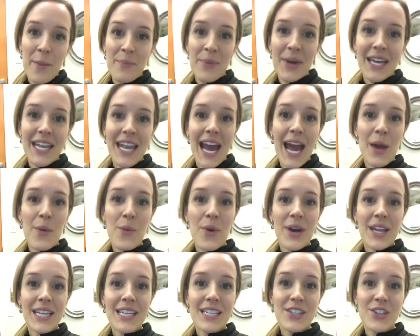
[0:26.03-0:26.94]
But I
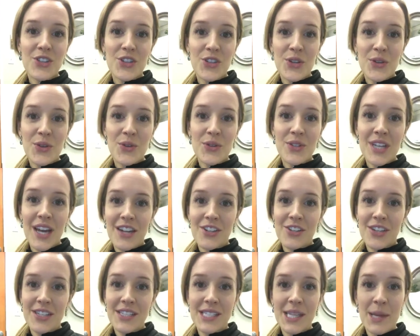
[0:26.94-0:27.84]
wanted to
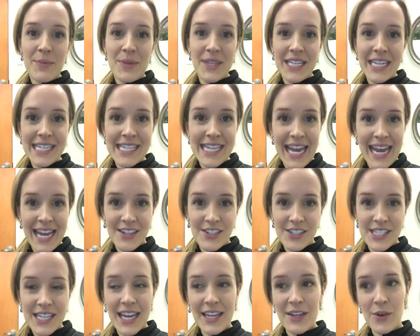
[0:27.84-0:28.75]
touch on something today. I
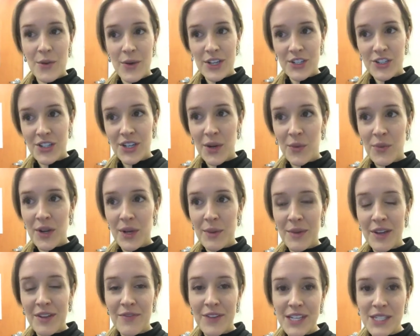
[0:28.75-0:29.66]
just had a question on one of
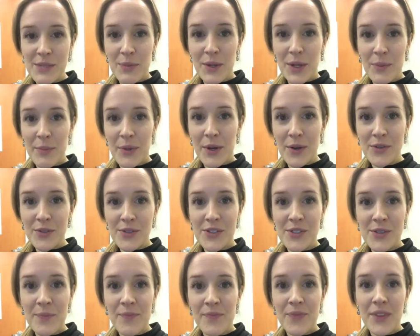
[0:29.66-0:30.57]
my Facebook
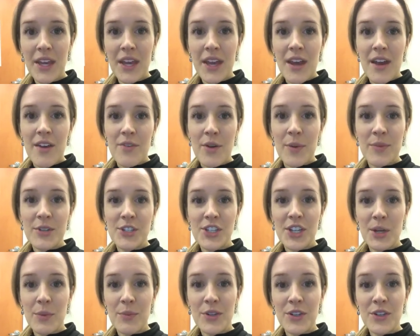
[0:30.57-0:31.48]
posts from a
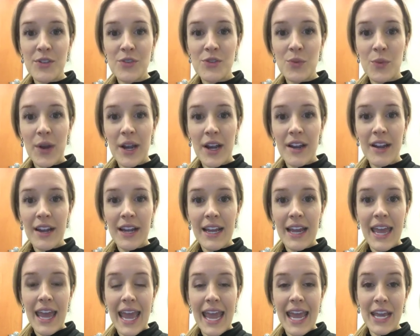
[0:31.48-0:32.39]
gentleman who's
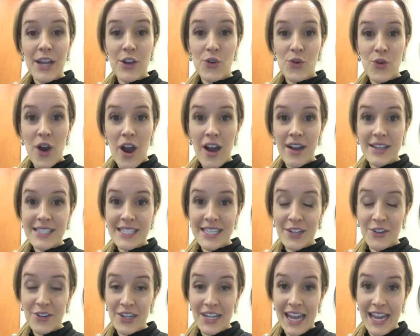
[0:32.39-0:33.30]
wearing a CROS
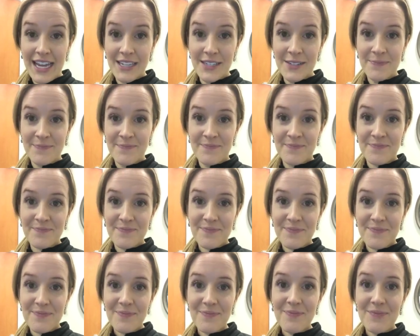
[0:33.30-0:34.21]
hearing aid.
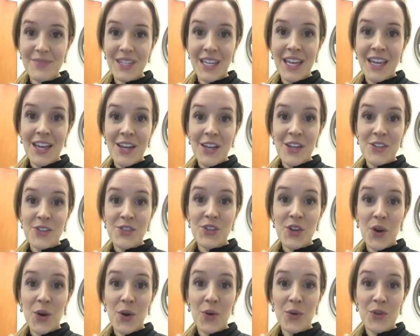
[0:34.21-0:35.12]

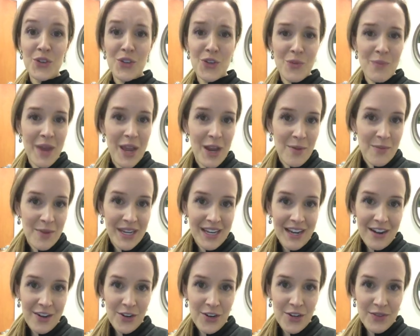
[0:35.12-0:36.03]
So you may or may
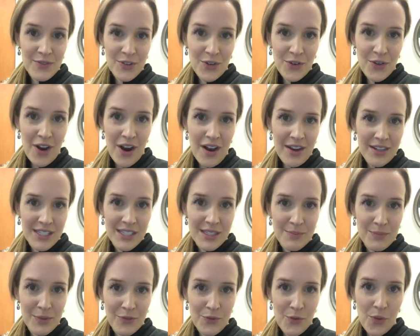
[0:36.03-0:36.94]
not heard of a
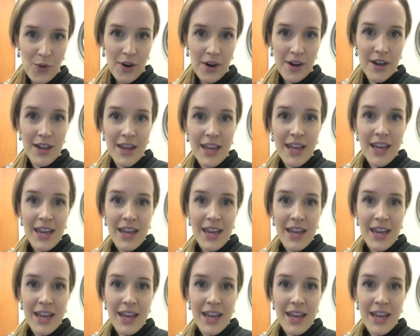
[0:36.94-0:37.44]
CROS before.